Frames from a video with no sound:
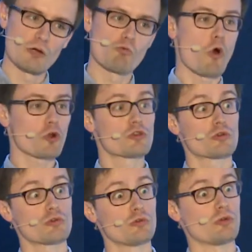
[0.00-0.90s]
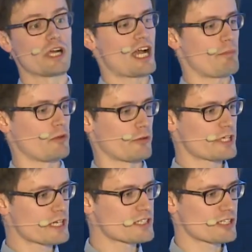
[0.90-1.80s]
walk through a couple of
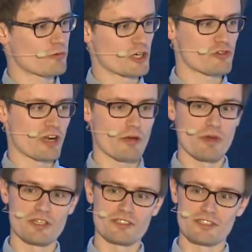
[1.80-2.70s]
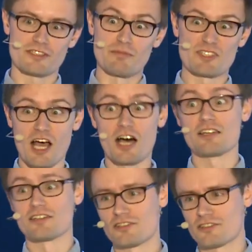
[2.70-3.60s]
things in which recommender systems
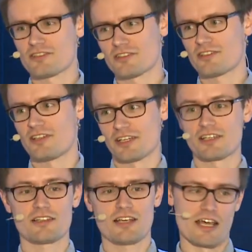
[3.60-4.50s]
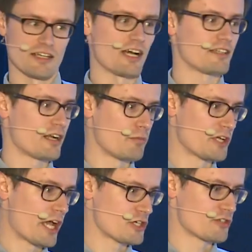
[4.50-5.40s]
aren't like any other
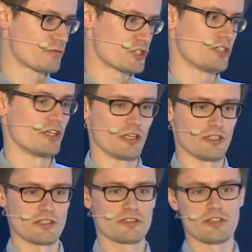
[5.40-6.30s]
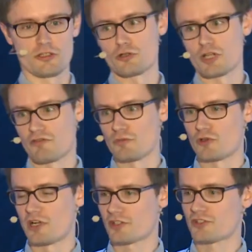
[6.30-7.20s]
application of machine learning that you could have in
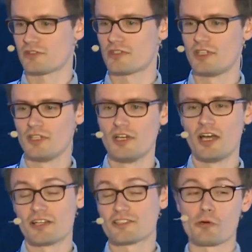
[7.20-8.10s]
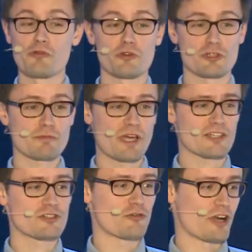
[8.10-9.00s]
production. And so if you
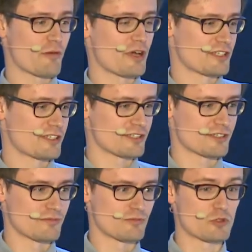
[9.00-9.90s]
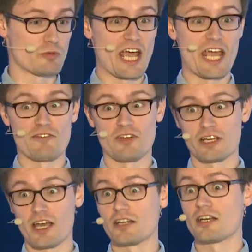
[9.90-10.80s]
expect your recommender system to behave
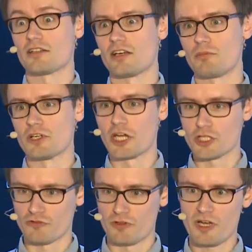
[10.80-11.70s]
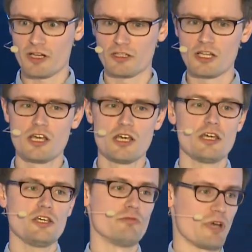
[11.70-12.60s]
like any other application of ML,
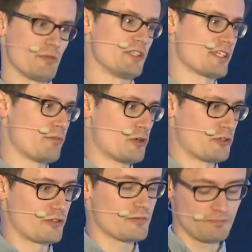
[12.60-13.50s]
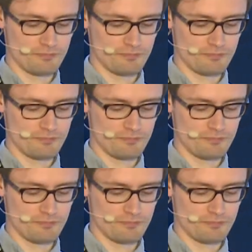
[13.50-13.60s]
you may be disappointed.